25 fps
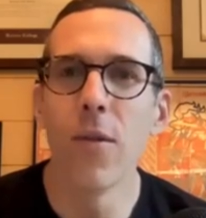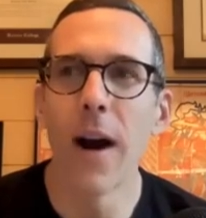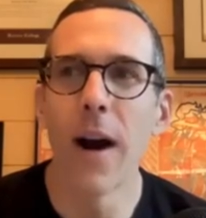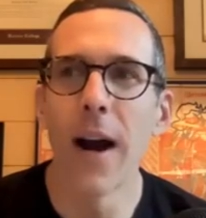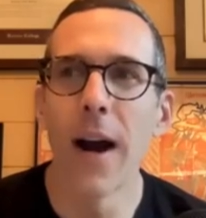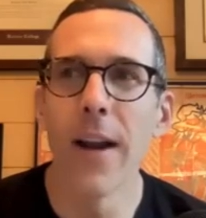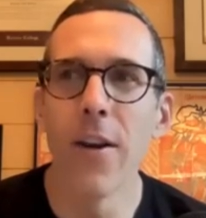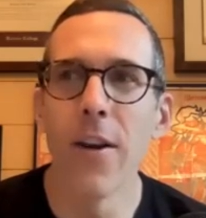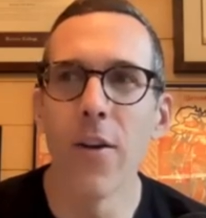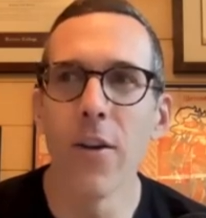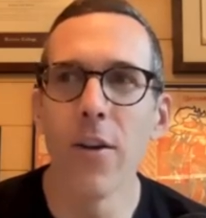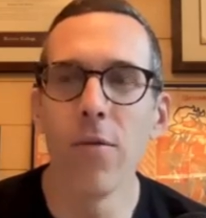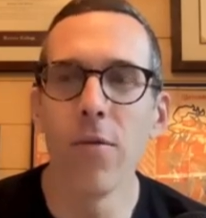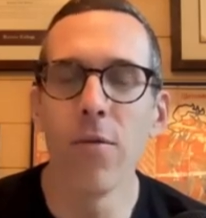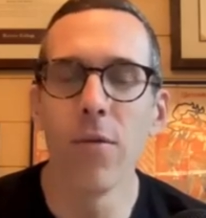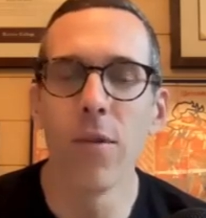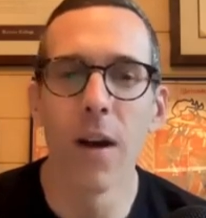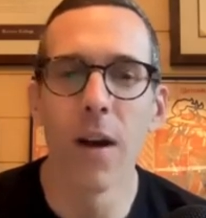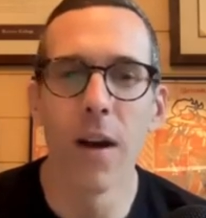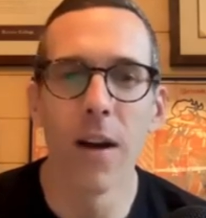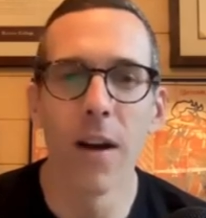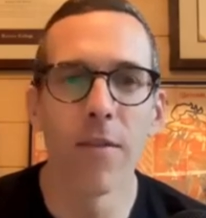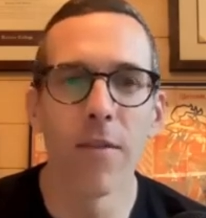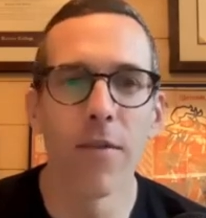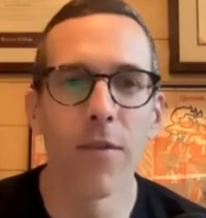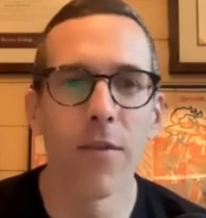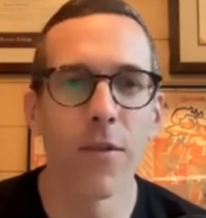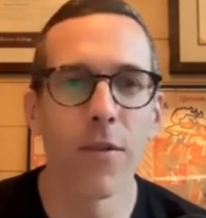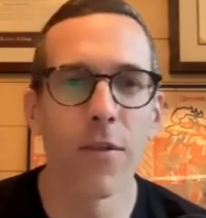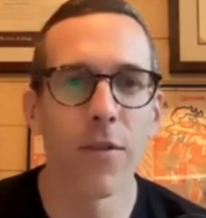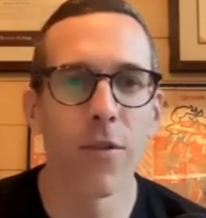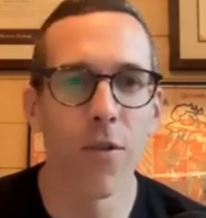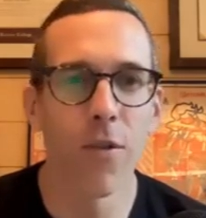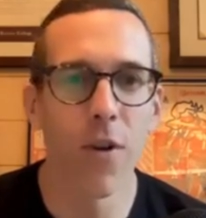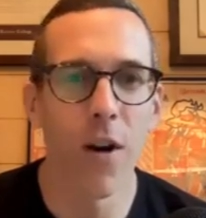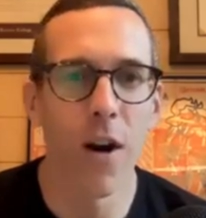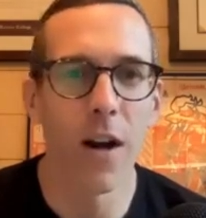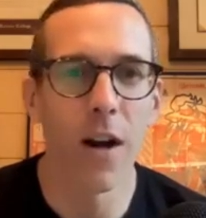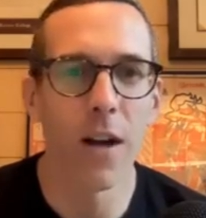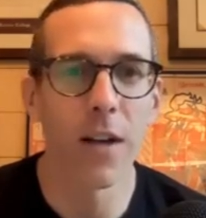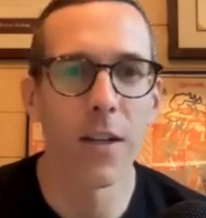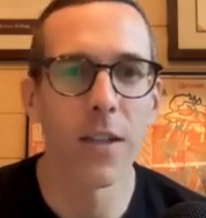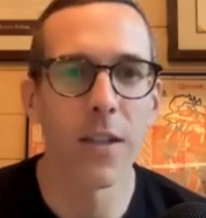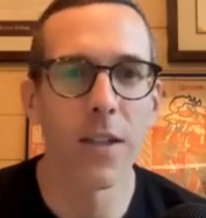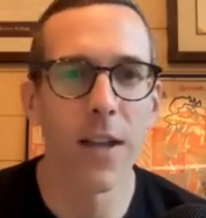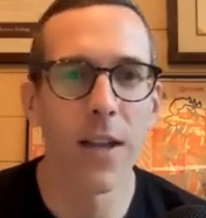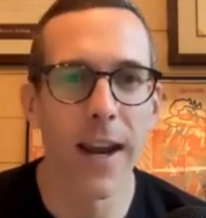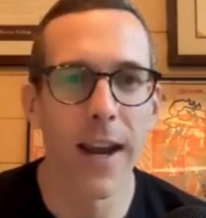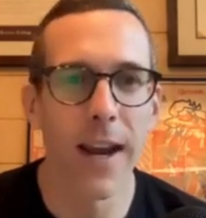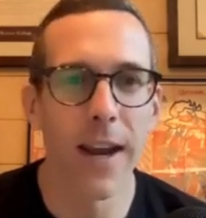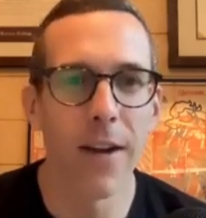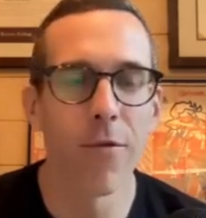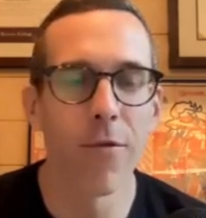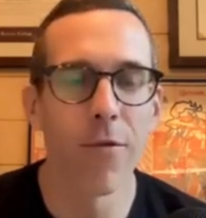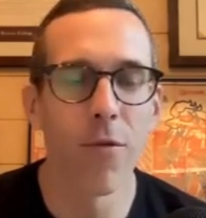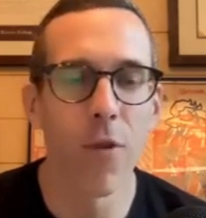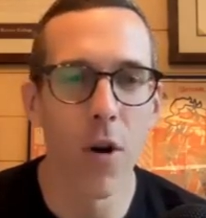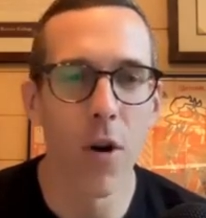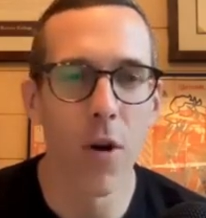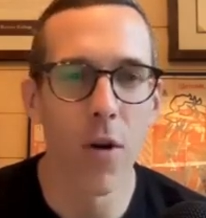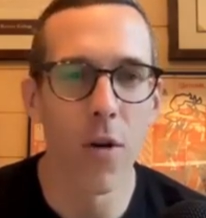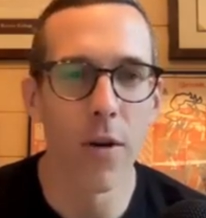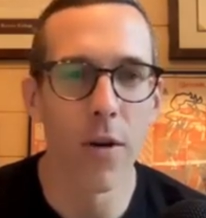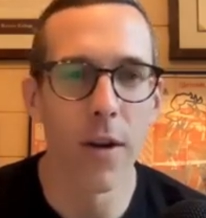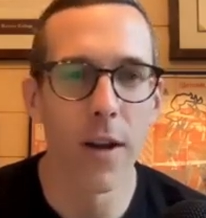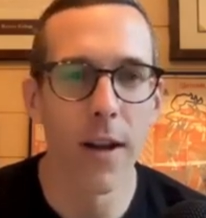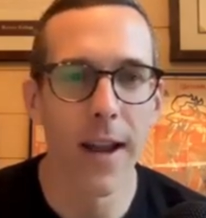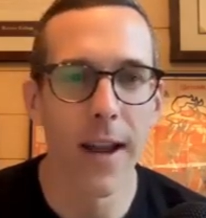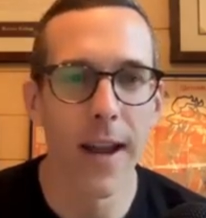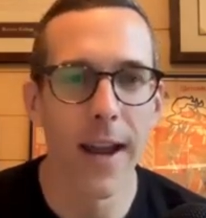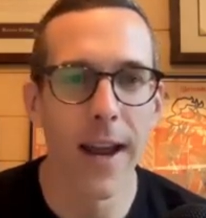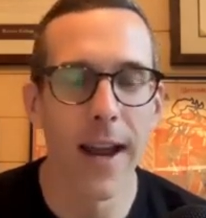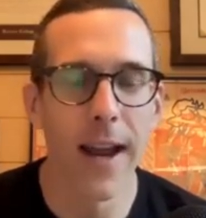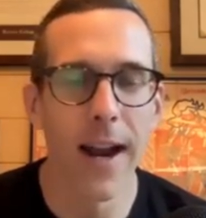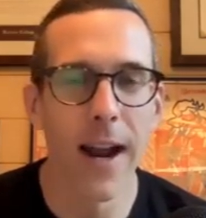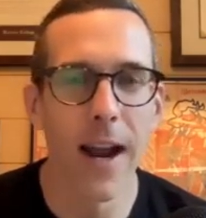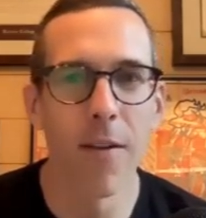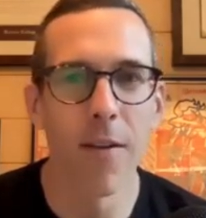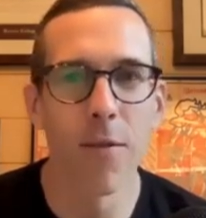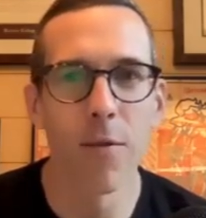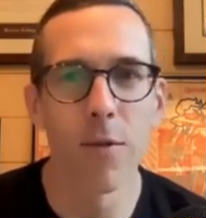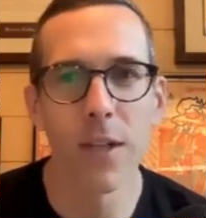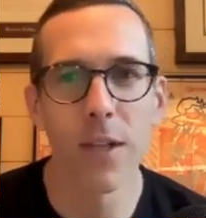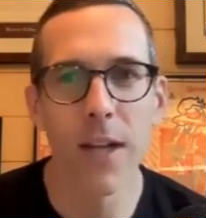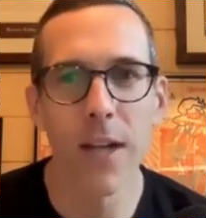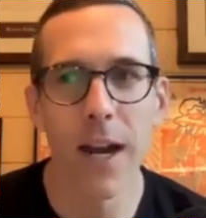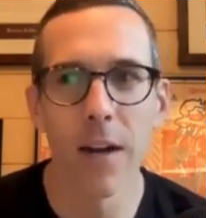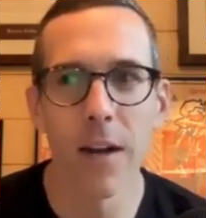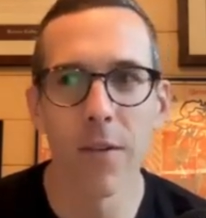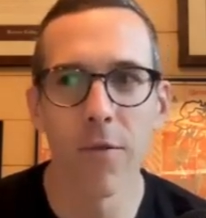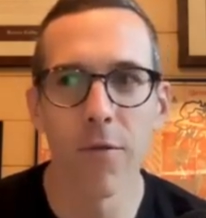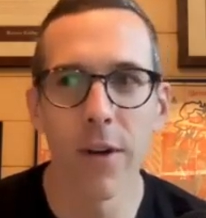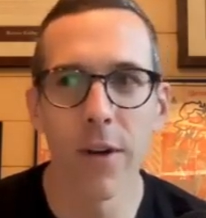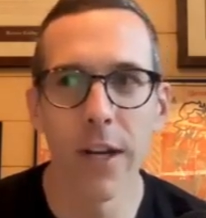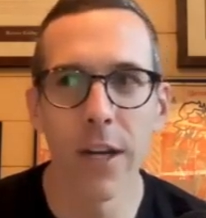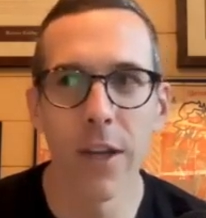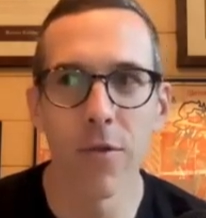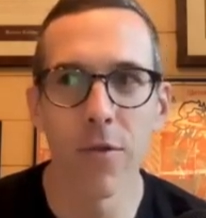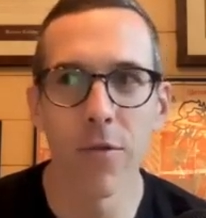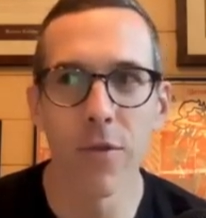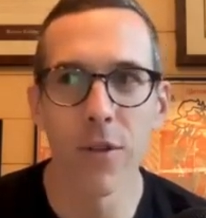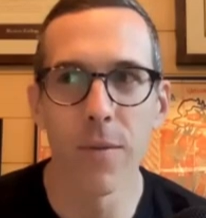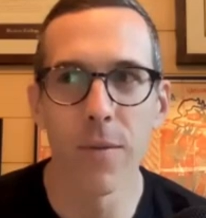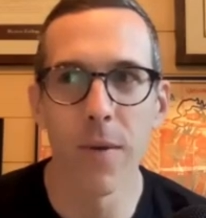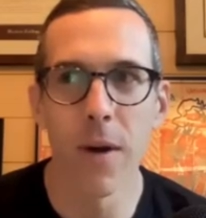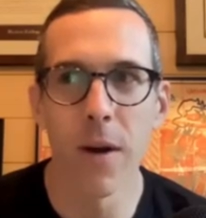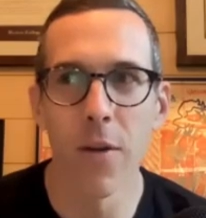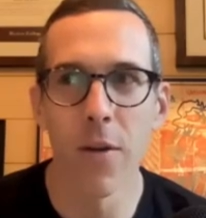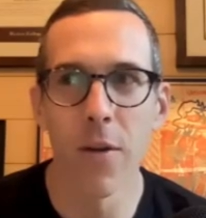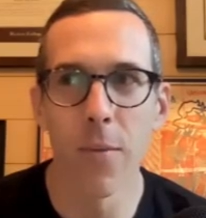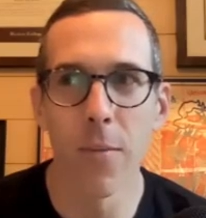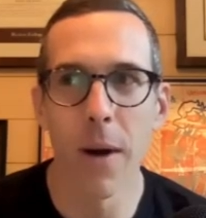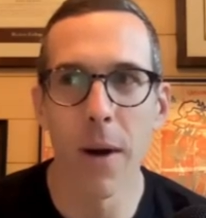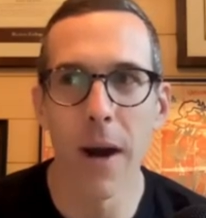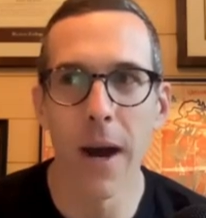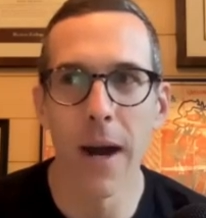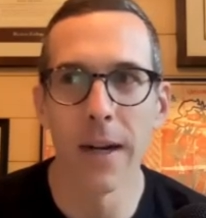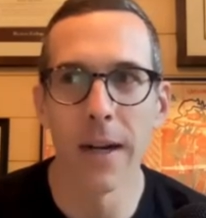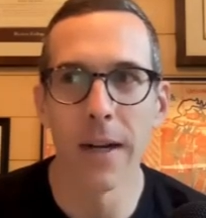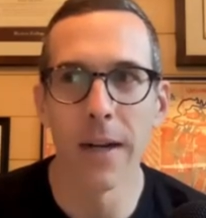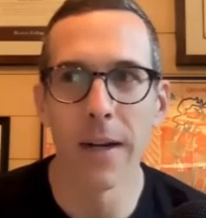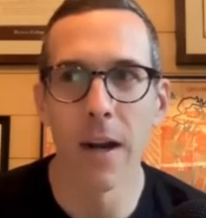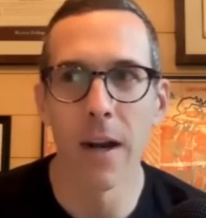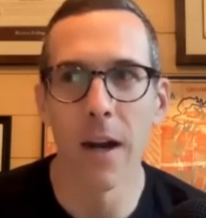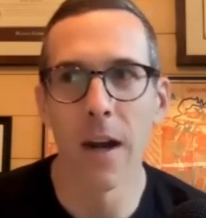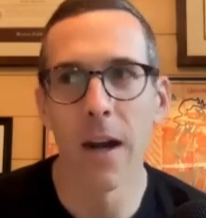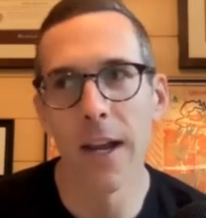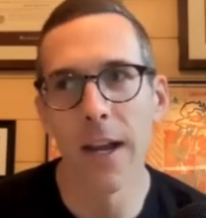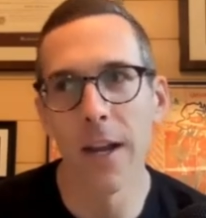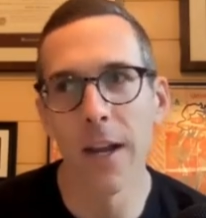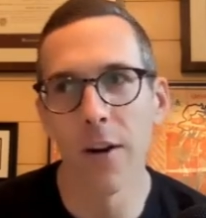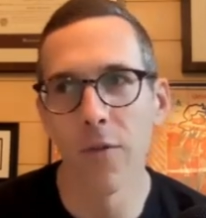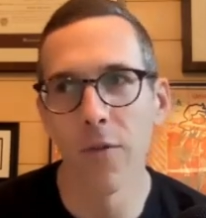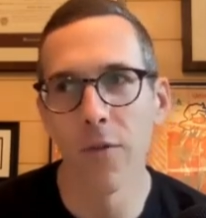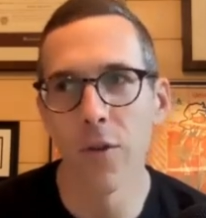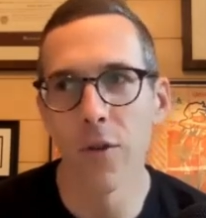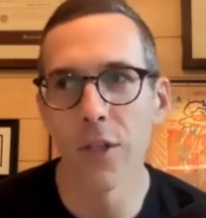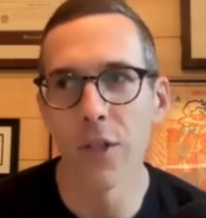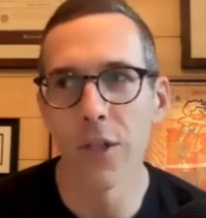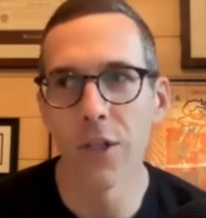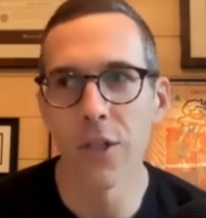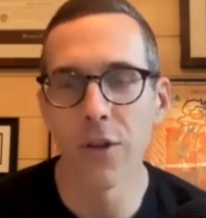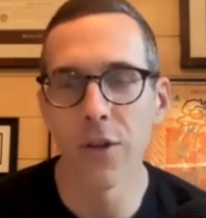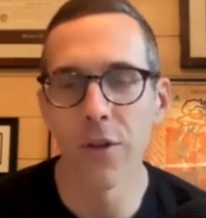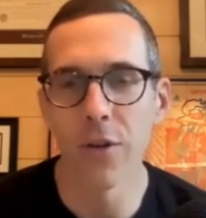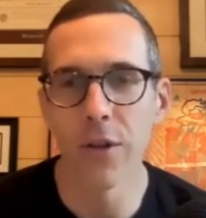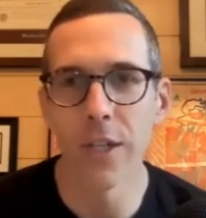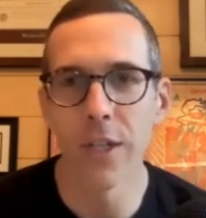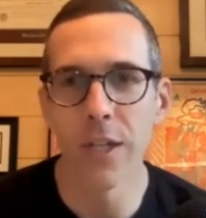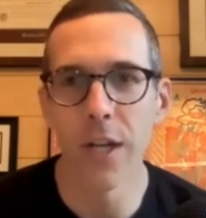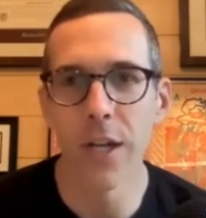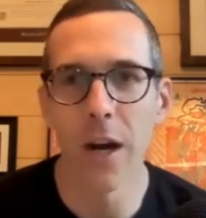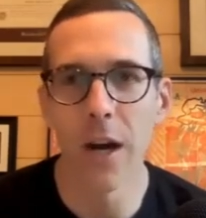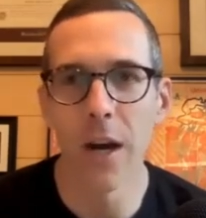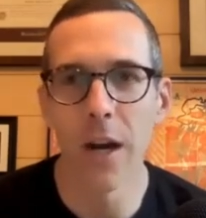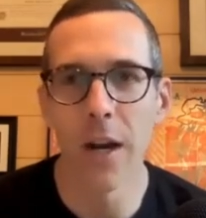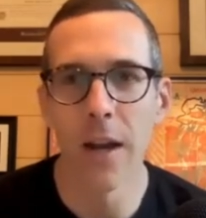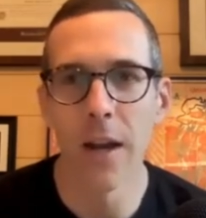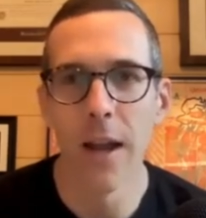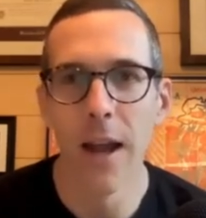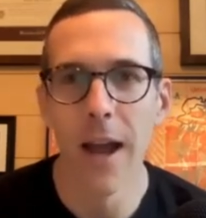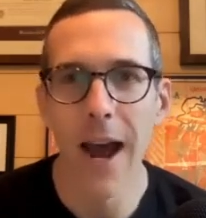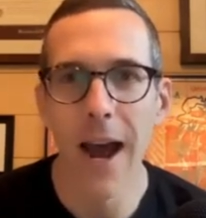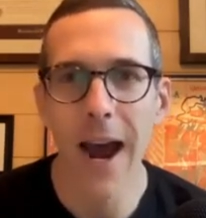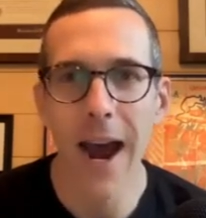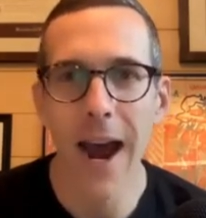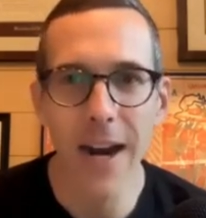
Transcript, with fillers: I know you love cross and road, and I was kind of reading through some other interviews that you had done.